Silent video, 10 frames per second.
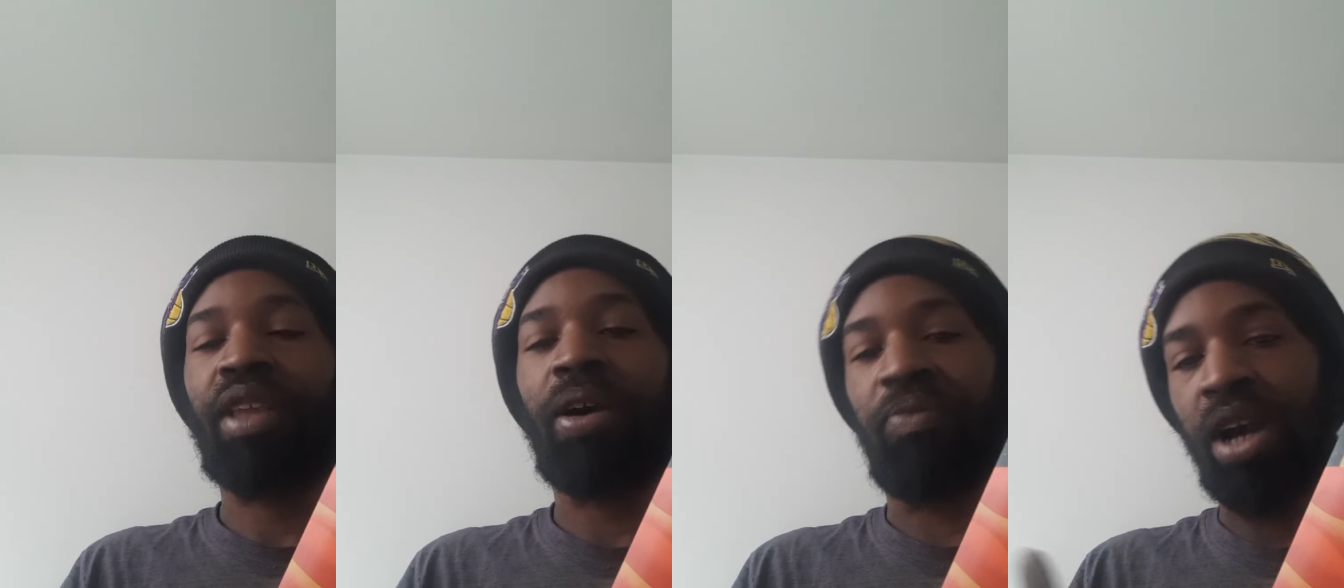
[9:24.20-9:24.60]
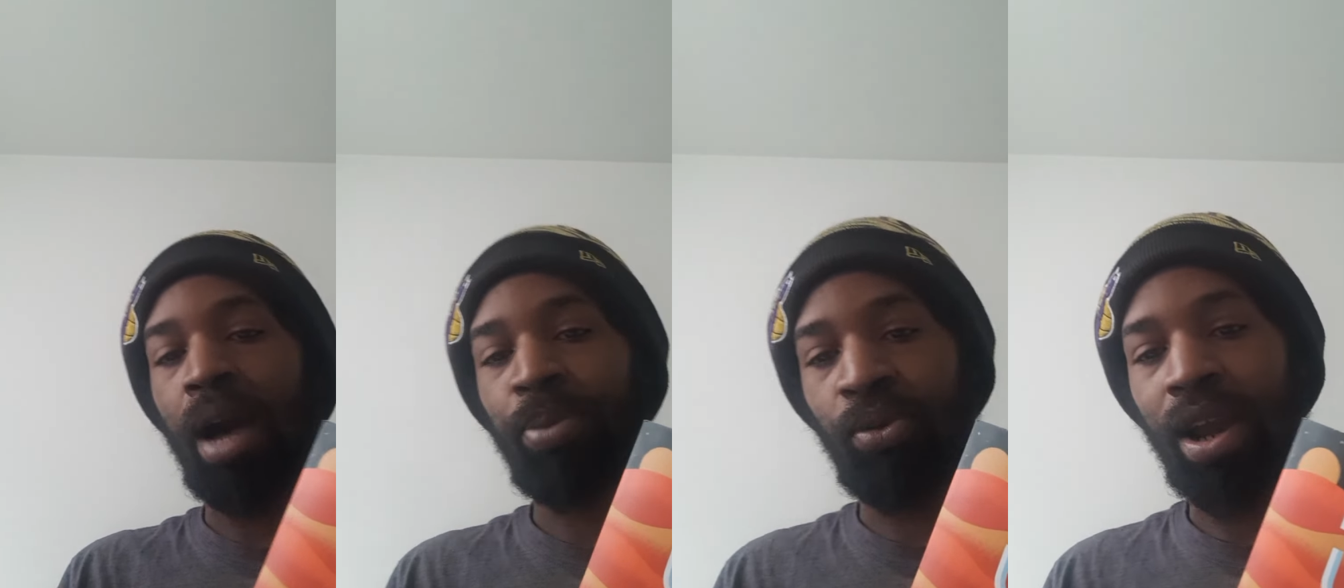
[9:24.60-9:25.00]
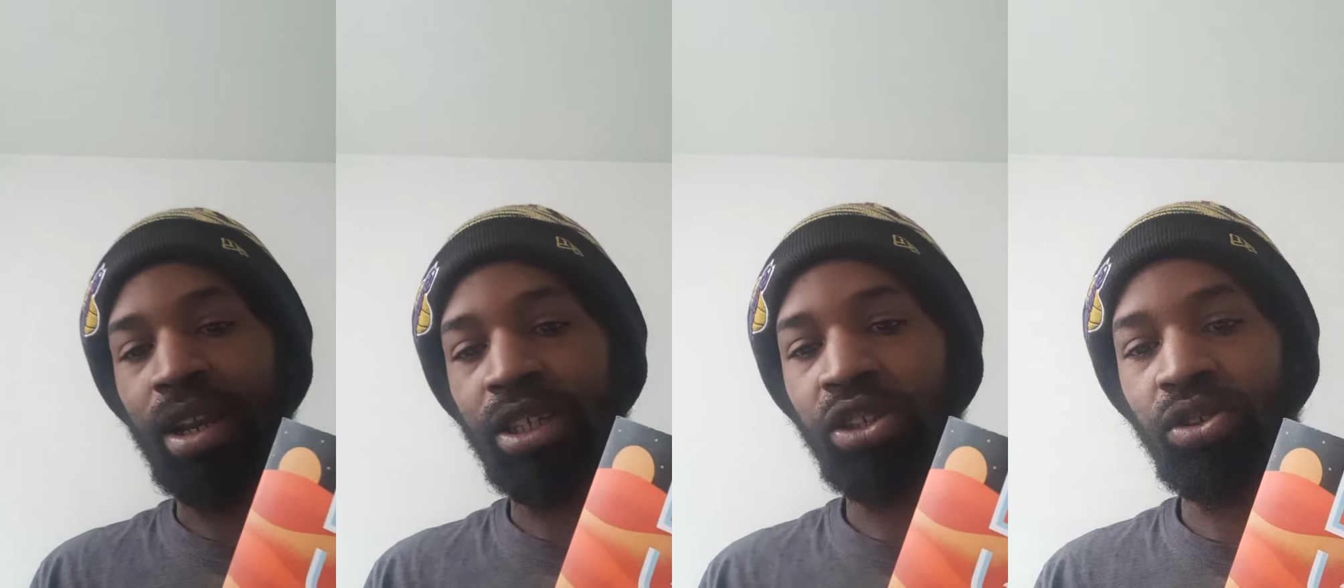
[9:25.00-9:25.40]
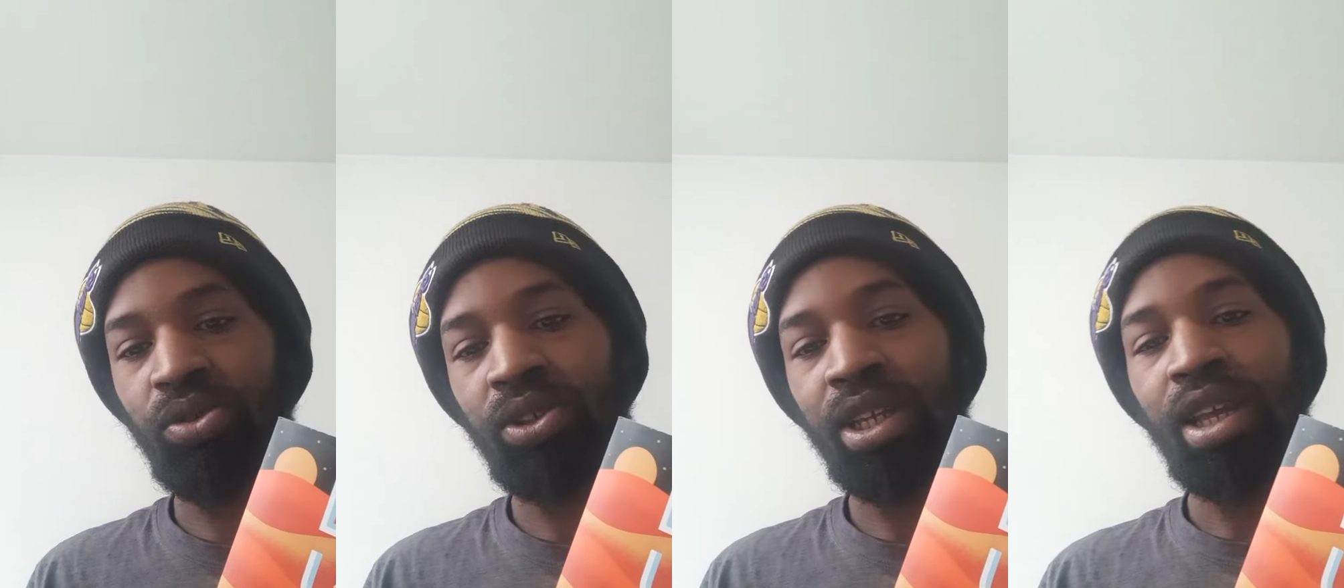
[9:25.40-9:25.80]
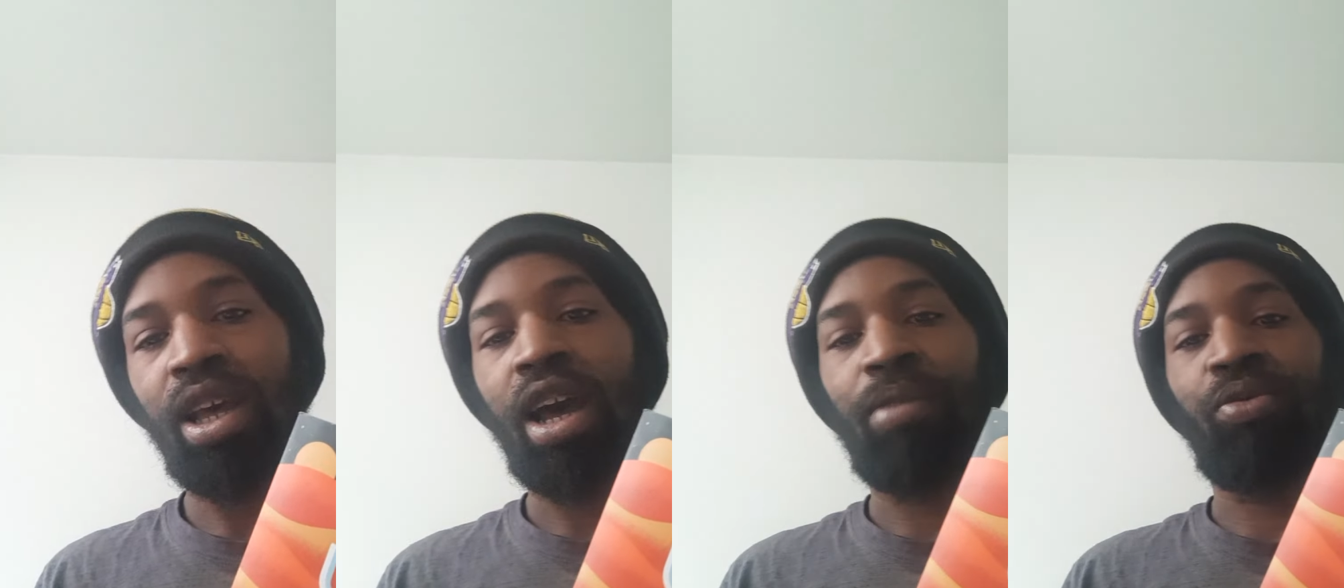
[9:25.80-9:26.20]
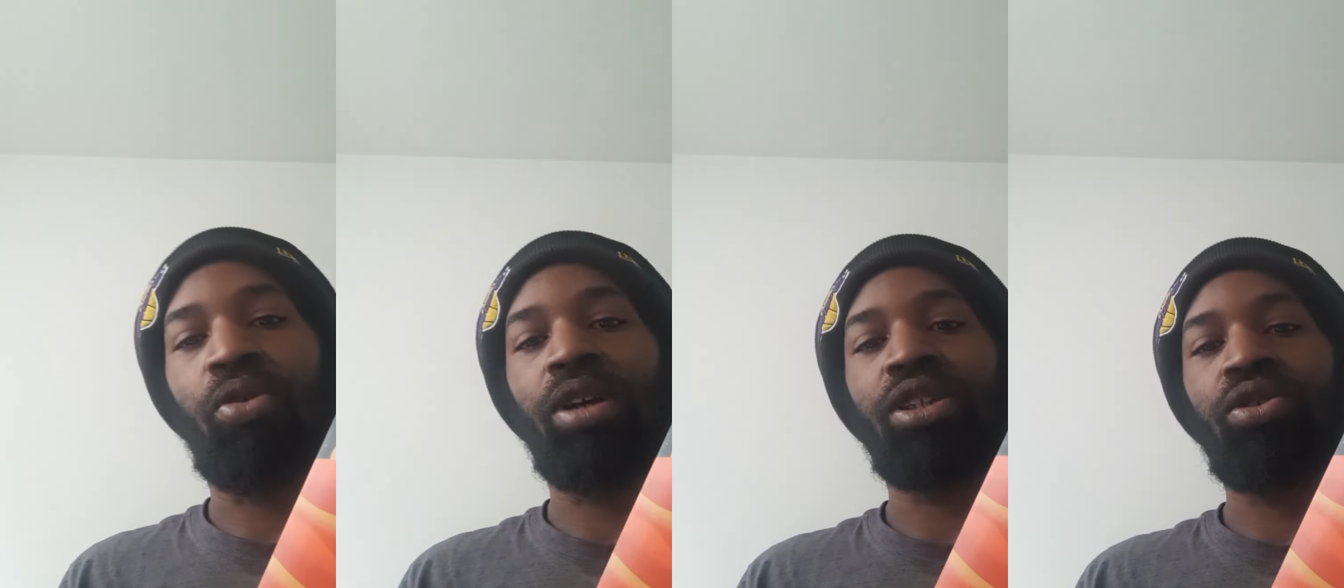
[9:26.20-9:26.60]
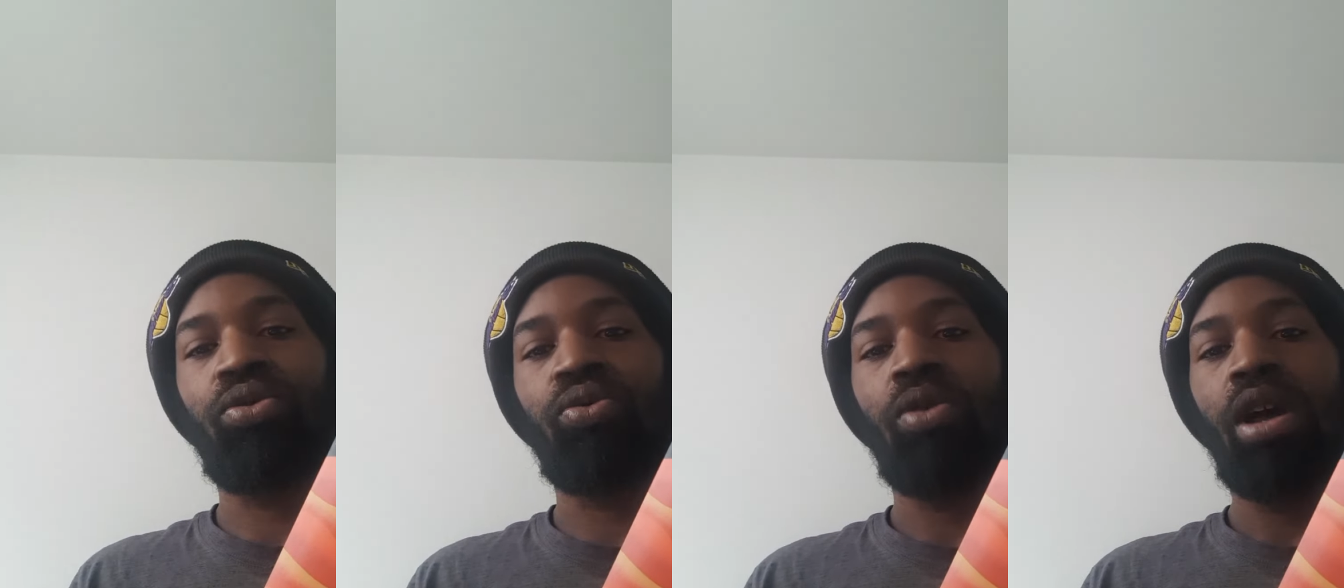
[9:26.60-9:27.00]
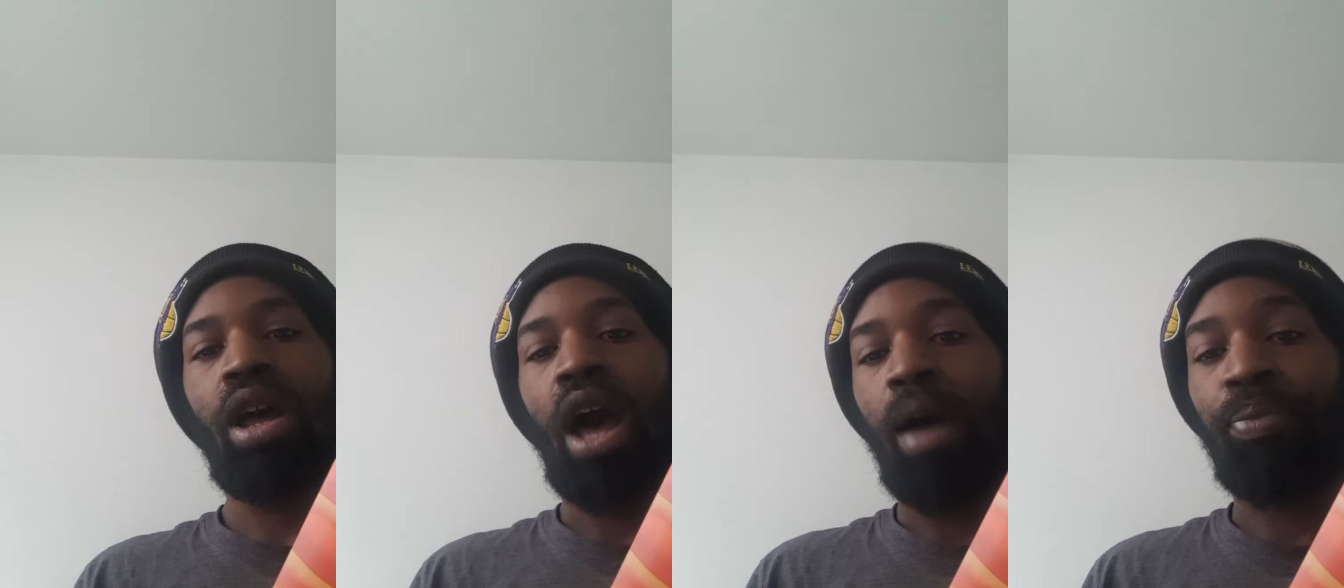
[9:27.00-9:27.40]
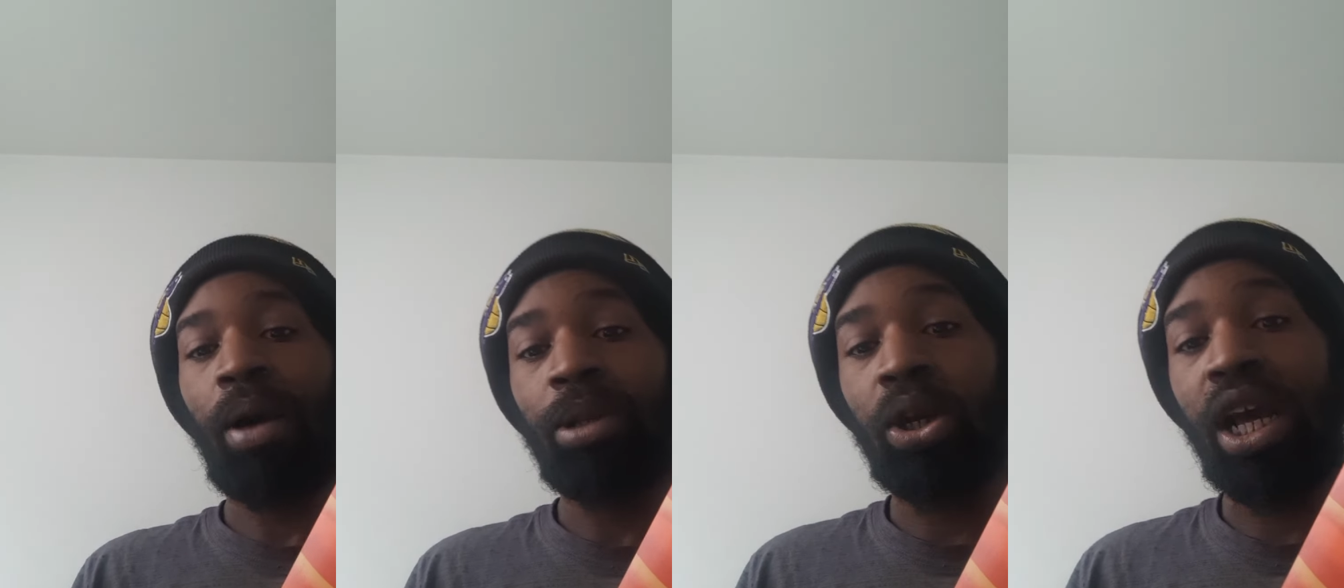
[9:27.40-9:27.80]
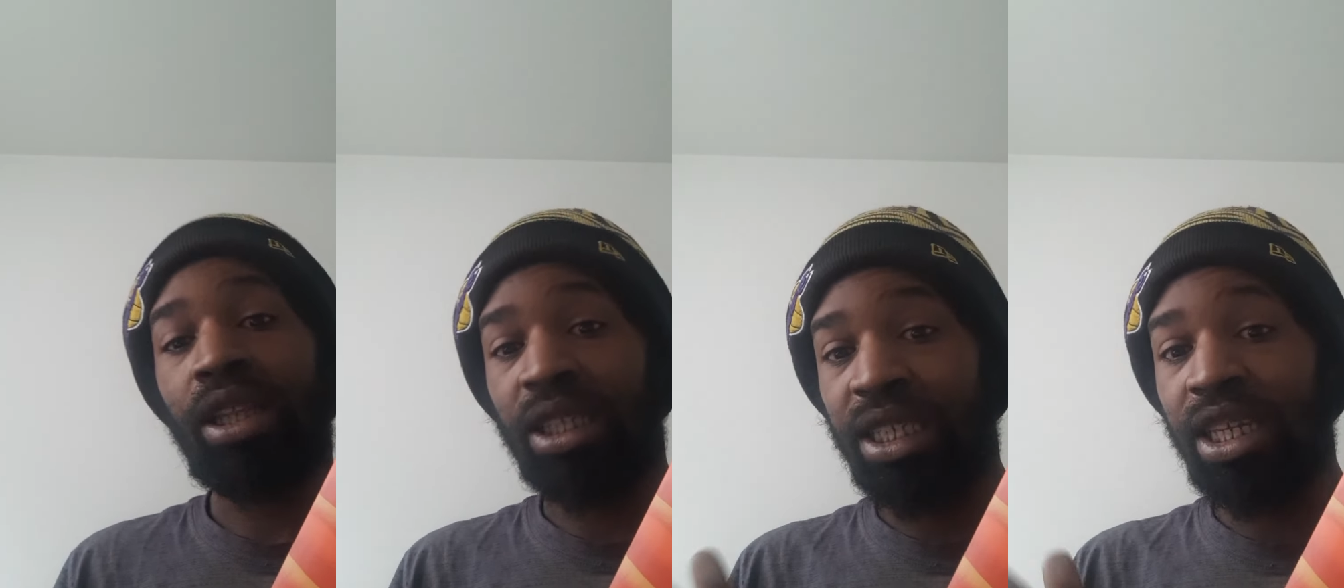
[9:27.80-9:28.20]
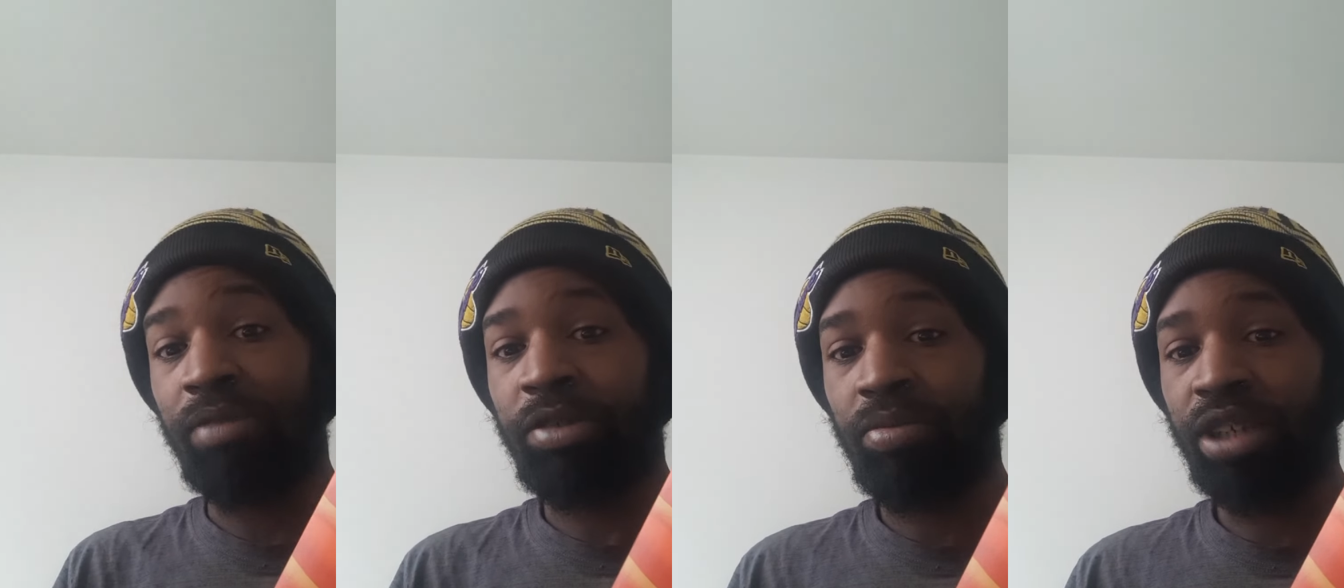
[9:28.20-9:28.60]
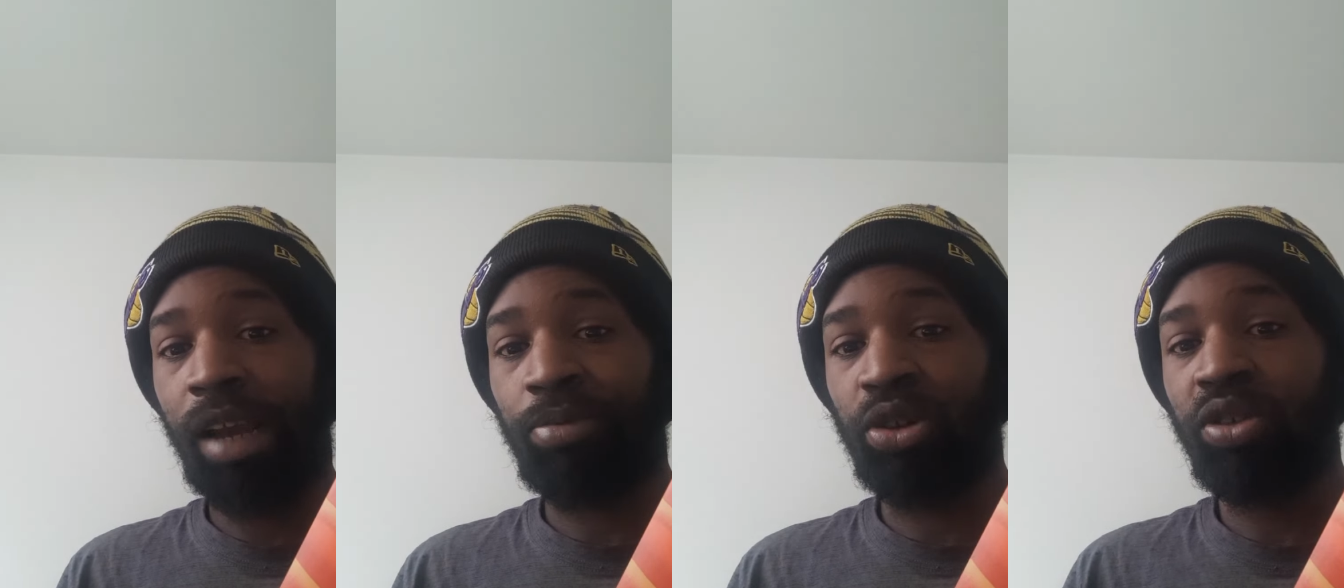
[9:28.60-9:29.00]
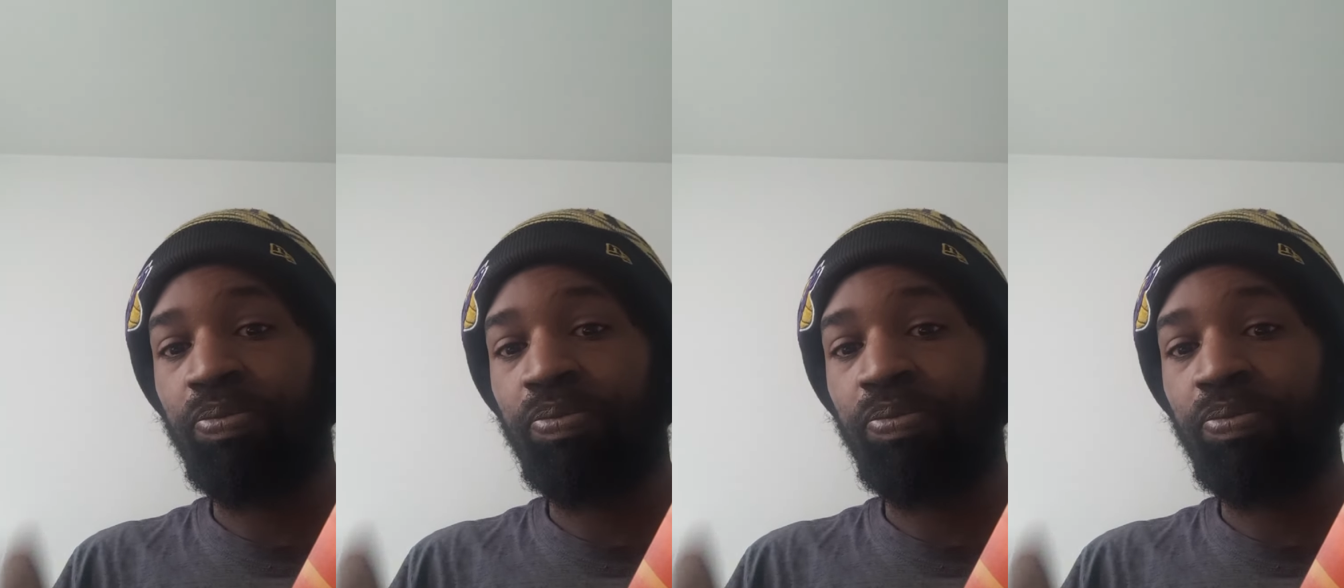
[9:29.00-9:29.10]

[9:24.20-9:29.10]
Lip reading: of copyright issues, I'm probably going to have to skip some chapters.